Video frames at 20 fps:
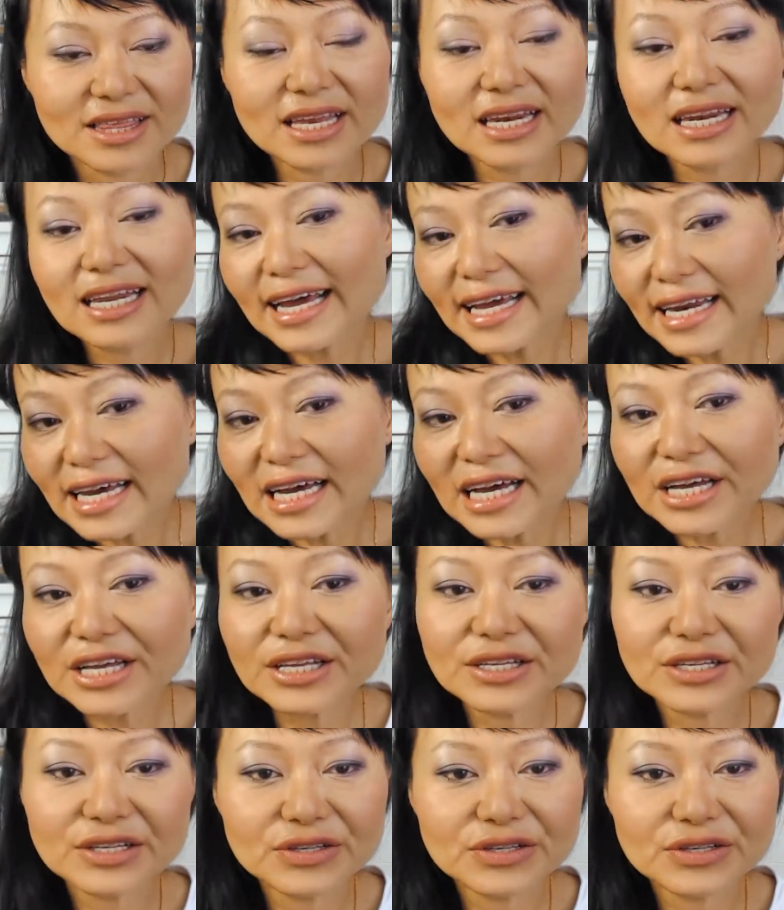Then later
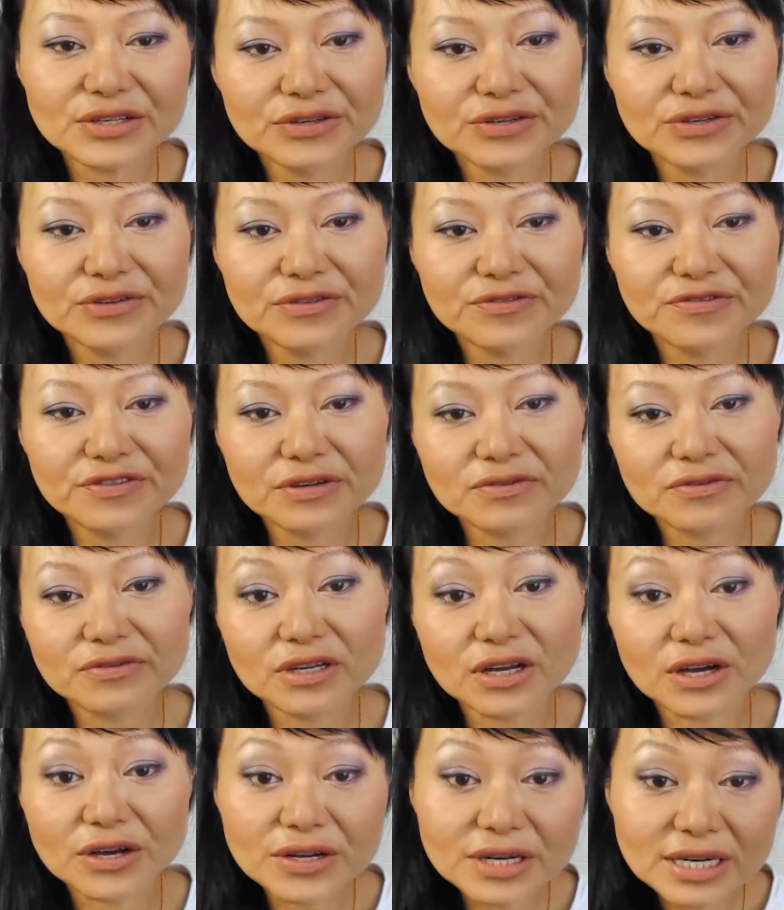you
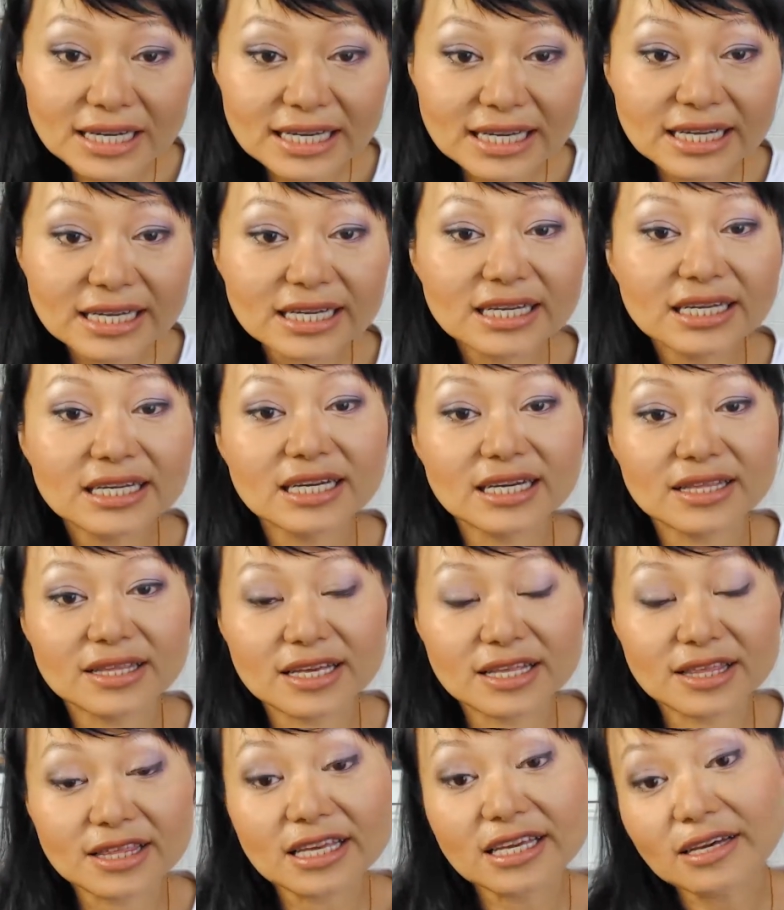feel lonely
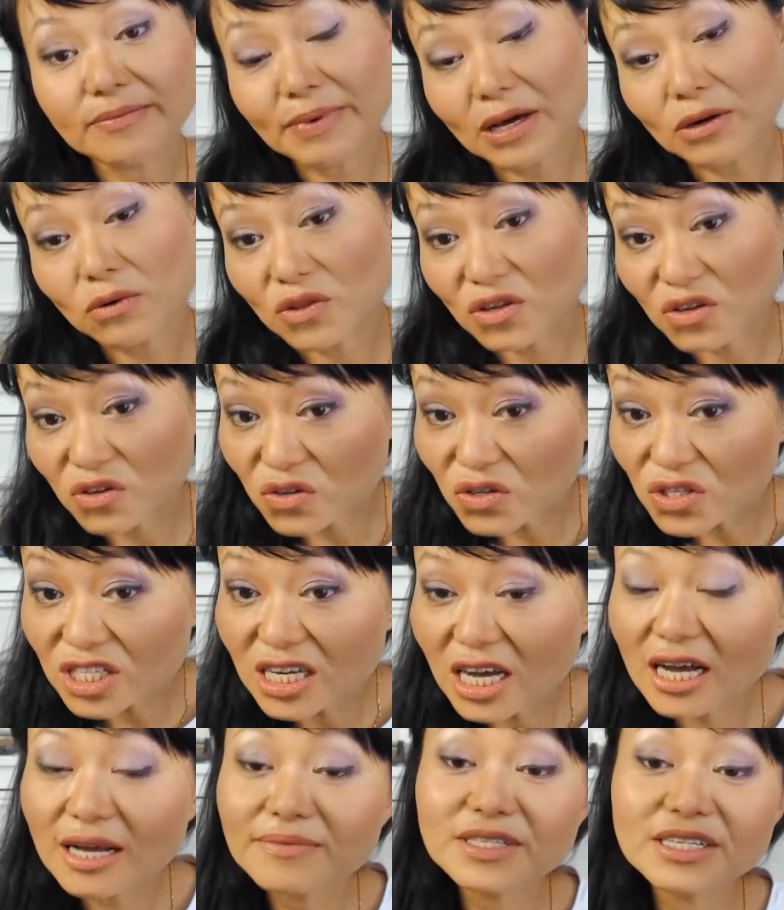and then think about all the good
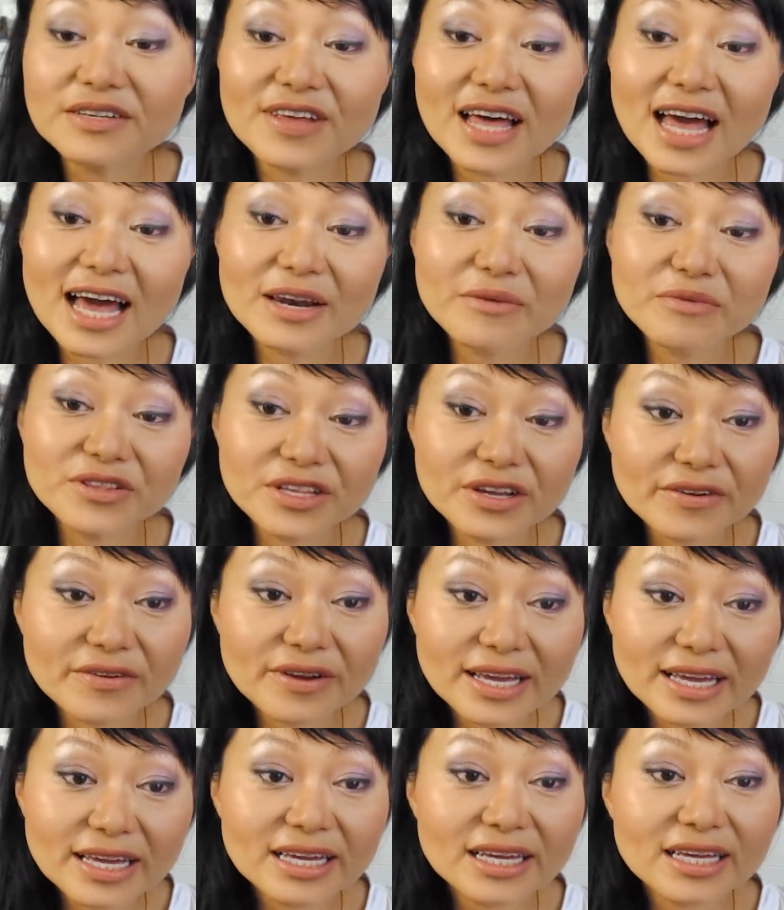times you've had with
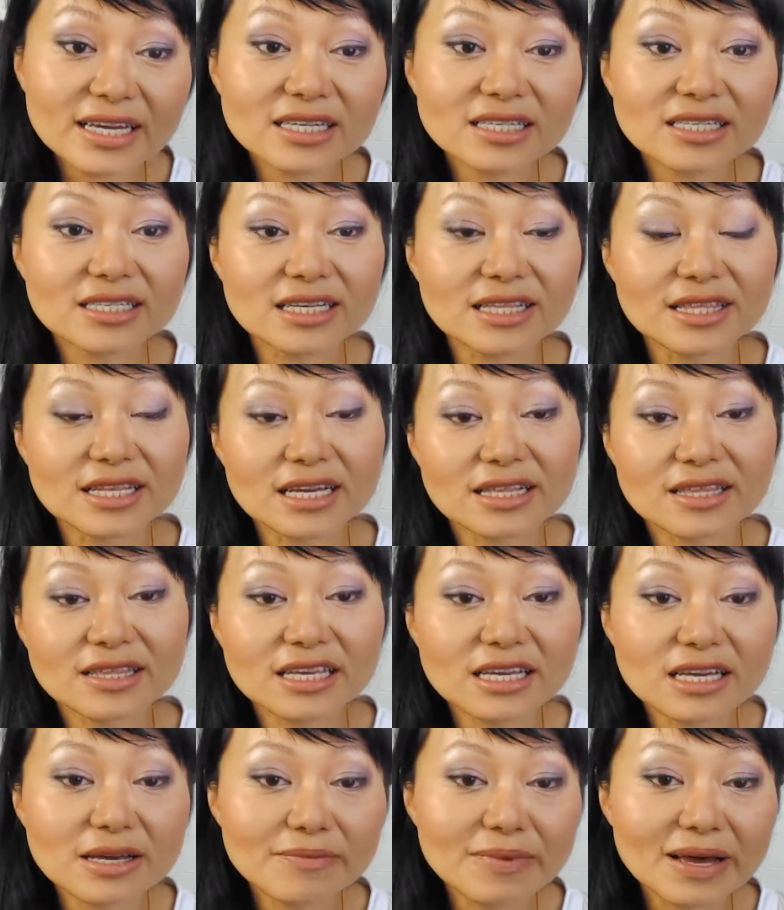your ex and
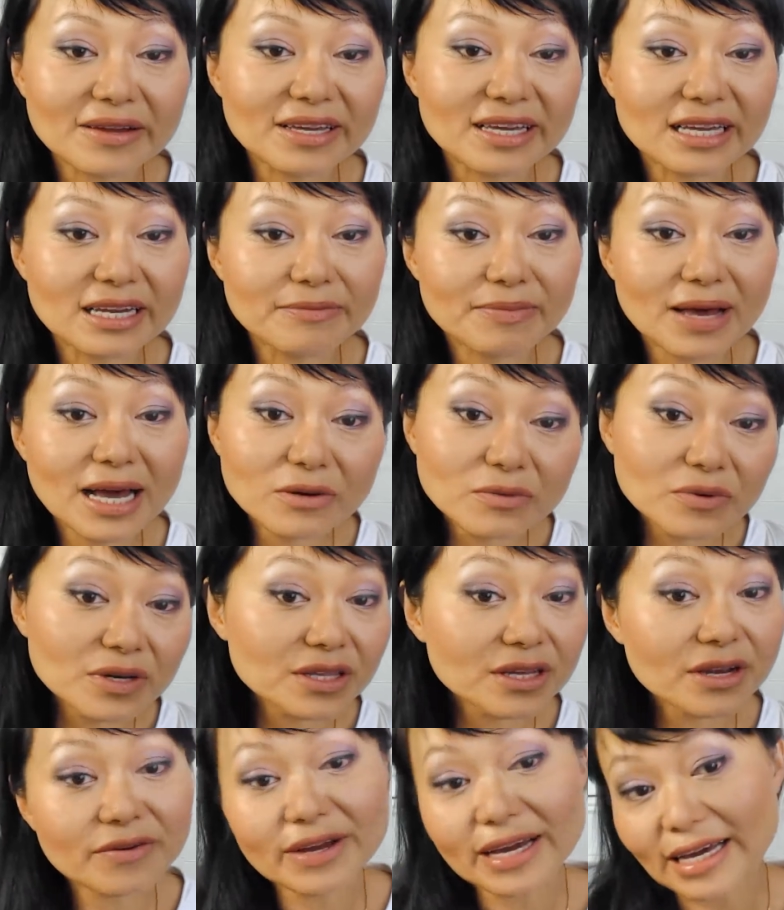then think about getting back
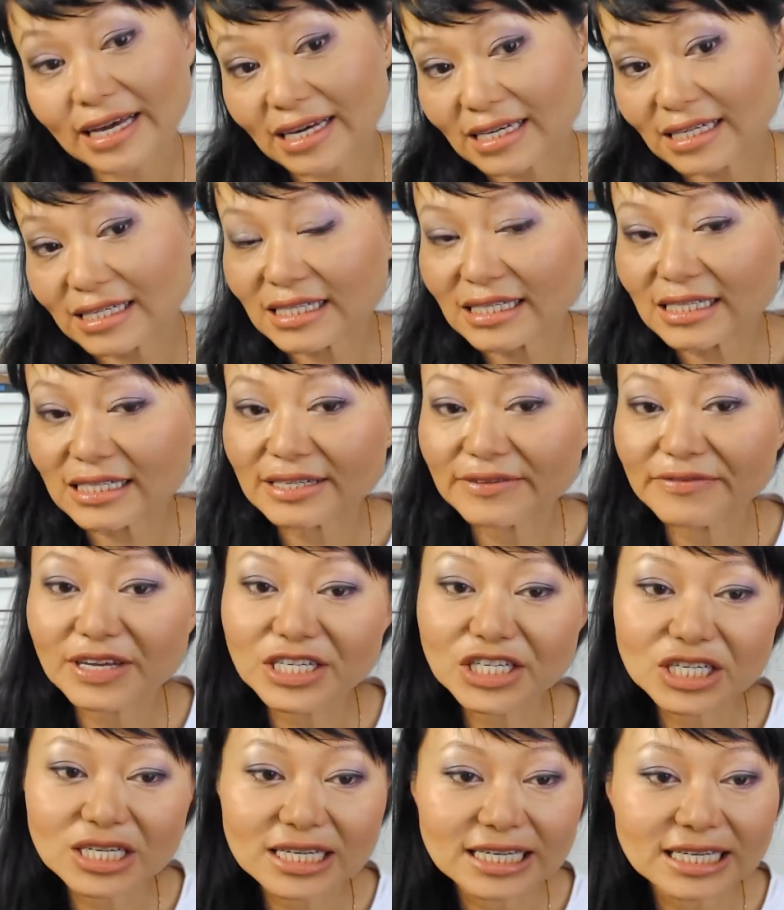with your ex
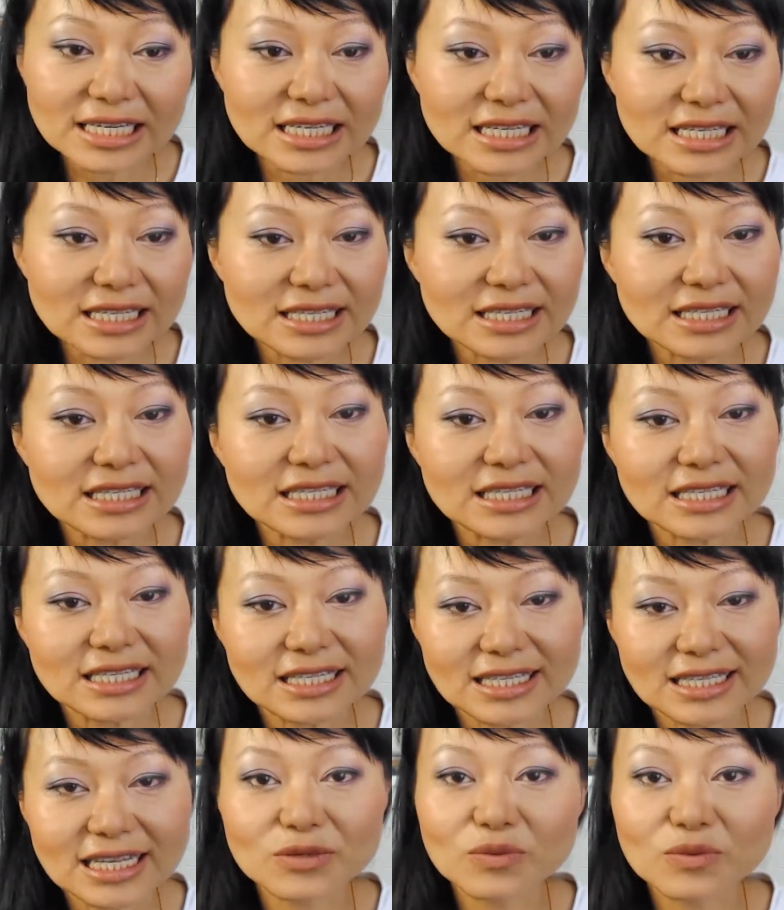eventually.
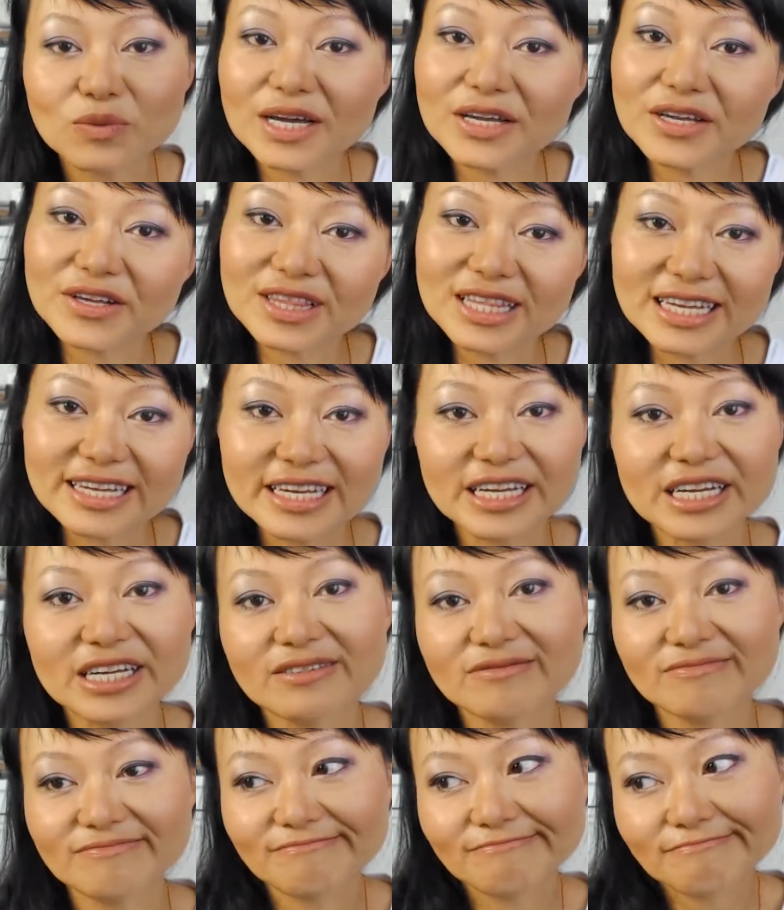That's where your
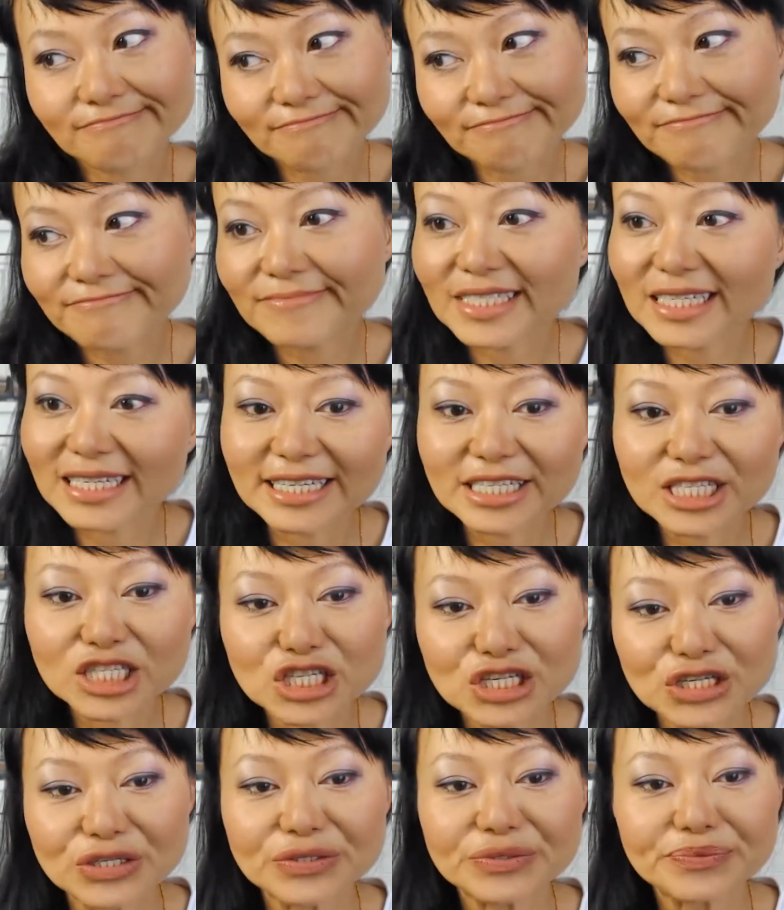thinking
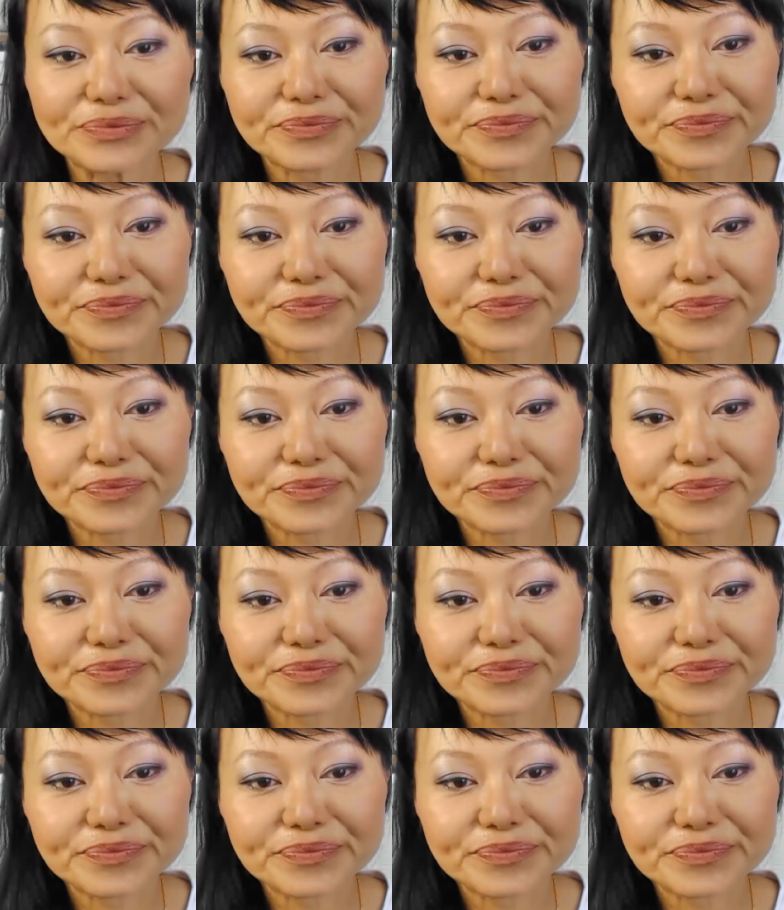leads to.